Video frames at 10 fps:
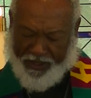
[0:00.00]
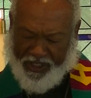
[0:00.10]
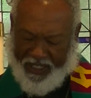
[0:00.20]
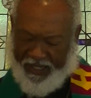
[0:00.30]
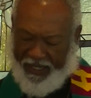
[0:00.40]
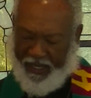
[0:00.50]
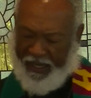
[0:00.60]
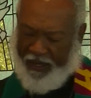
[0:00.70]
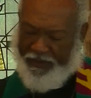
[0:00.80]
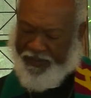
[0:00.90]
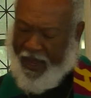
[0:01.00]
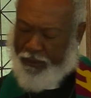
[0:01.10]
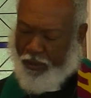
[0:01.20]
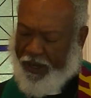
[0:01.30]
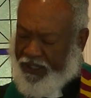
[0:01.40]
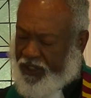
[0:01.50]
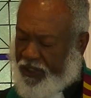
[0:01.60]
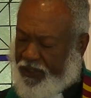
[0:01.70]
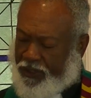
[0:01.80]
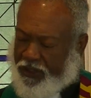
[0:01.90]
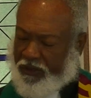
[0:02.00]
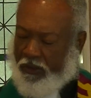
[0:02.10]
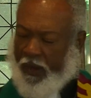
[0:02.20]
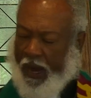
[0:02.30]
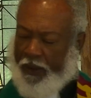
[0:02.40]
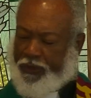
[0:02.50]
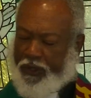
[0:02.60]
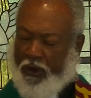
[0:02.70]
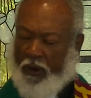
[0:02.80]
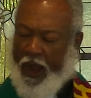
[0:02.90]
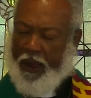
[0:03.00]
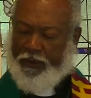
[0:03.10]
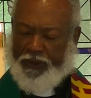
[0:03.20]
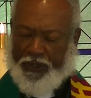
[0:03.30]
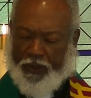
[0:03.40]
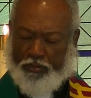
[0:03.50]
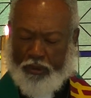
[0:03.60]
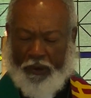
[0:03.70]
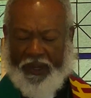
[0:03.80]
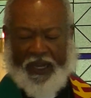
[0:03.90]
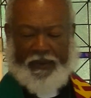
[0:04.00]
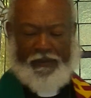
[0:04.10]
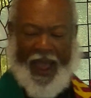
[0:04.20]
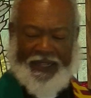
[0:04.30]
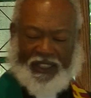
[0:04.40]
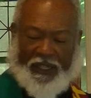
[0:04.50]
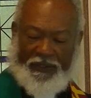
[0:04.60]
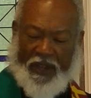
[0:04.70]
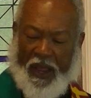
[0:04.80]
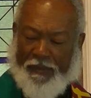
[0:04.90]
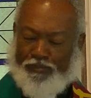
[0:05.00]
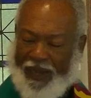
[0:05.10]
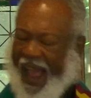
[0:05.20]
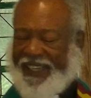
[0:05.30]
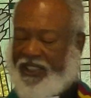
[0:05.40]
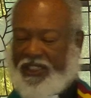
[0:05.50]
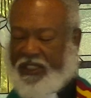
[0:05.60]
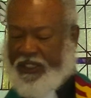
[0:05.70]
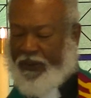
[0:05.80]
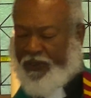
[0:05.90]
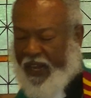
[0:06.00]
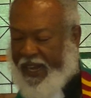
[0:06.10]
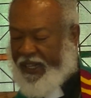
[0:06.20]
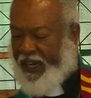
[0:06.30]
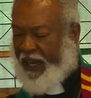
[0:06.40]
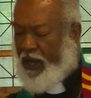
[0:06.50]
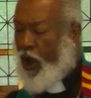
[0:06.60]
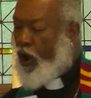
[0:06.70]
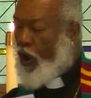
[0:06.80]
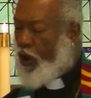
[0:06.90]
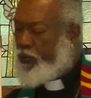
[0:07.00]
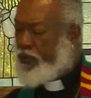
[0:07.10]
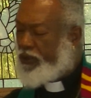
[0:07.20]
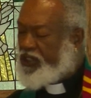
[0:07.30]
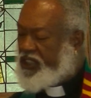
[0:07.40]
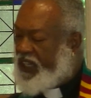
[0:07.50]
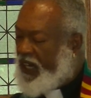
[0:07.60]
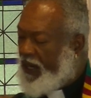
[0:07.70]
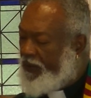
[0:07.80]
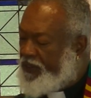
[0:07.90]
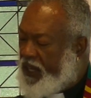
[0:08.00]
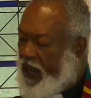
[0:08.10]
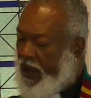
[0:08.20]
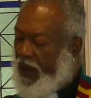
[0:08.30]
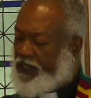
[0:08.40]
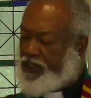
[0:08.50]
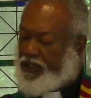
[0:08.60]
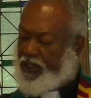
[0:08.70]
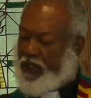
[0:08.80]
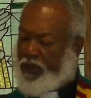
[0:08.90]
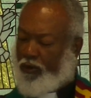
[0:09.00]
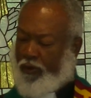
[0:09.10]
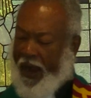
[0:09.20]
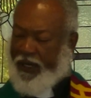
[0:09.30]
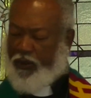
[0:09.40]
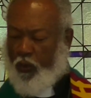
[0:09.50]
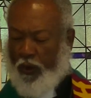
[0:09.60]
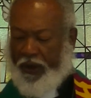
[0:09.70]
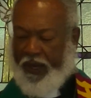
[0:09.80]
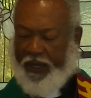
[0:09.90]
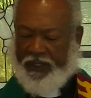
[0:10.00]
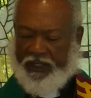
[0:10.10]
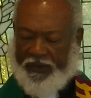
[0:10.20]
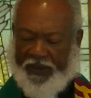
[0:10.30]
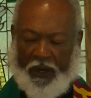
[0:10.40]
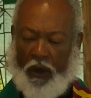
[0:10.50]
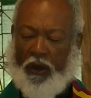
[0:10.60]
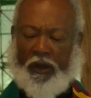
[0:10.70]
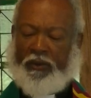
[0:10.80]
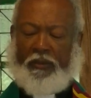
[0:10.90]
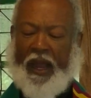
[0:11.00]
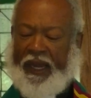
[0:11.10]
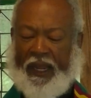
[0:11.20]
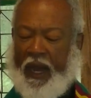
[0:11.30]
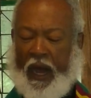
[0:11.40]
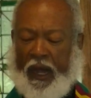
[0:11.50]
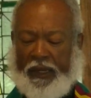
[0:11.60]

sending vibrations throughout the ground, the brilliant, massive blasts of lightning, all perceived as the direct workings of an almighty God.